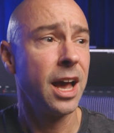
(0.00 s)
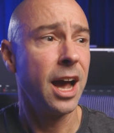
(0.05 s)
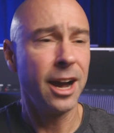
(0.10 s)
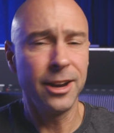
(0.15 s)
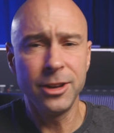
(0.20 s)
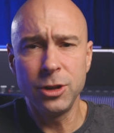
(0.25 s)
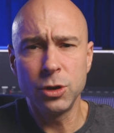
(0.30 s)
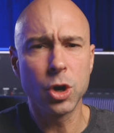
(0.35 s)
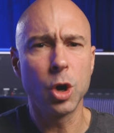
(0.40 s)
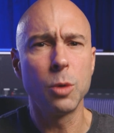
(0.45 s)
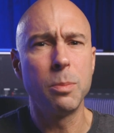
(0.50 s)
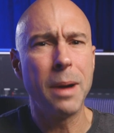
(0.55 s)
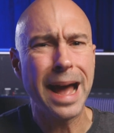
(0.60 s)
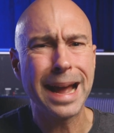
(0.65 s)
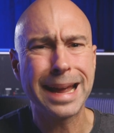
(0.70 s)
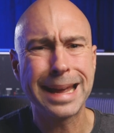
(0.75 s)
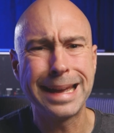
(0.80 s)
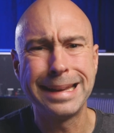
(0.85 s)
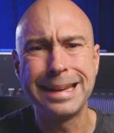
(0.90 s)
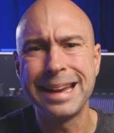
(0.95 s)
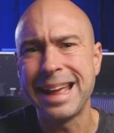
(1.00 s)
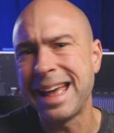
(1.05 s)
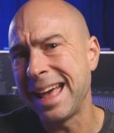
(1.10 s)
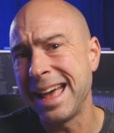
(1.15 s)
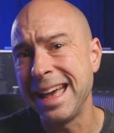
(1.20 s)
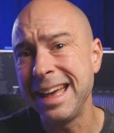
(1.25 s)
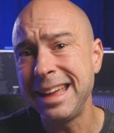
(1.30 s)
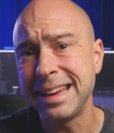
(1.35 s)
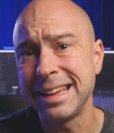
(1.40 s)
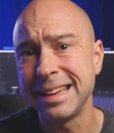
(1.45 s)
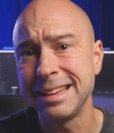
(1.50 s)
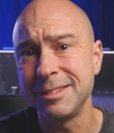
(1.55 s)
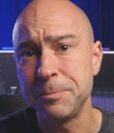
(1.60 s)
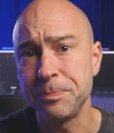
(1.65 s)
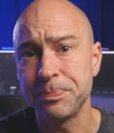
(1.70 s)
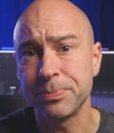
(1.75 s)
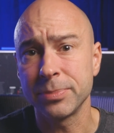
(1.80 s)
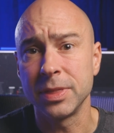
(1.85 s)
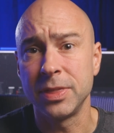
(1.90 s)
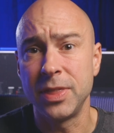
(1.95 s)
how do you go back and edit
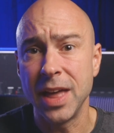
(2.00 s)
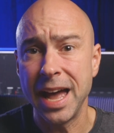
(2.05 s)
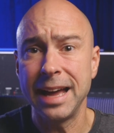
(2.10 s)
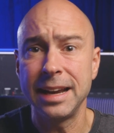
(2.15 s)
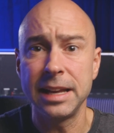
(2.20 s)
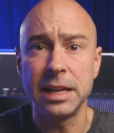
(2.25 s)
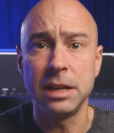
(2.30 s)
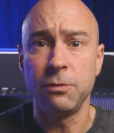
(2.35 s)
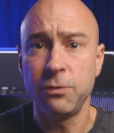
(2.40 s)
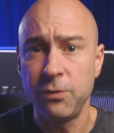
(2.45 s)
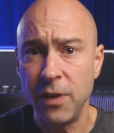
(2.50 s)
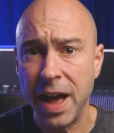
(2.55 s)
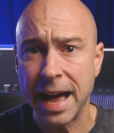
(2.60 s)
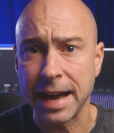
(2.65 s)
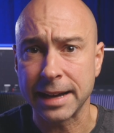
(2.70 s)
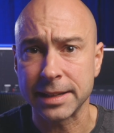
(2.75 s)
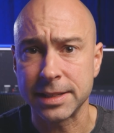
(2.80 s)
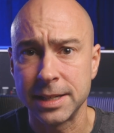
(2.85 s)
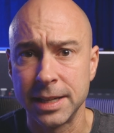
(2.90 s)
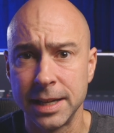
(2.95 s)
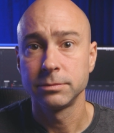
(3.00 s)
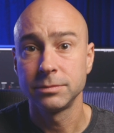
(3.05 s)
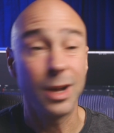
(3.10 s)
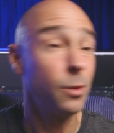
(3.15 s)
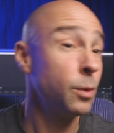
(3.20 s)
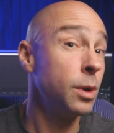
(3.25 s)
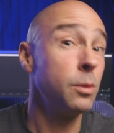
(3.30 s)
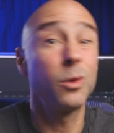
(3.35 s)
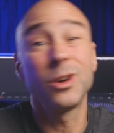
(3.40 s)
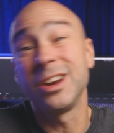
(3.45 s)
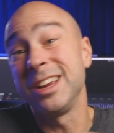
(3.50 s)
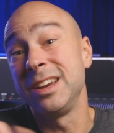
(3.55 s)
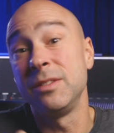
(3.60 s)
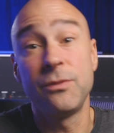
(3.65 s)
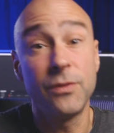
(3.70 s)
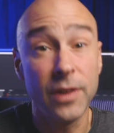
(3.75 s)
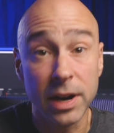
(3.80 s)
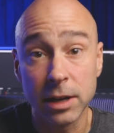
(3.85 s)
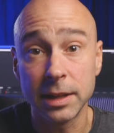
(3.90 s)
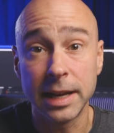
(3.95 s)
that effect? Now, when we're in
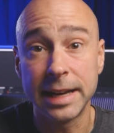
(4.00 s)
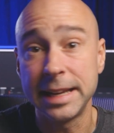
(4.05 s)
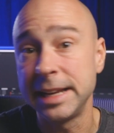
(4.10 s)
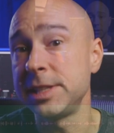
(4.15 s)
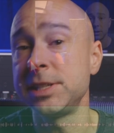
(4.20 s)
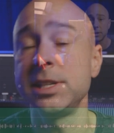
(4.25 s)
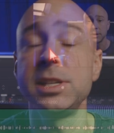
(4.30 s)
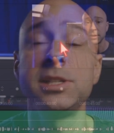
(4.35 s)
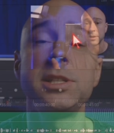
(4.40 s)
Fairlight, it's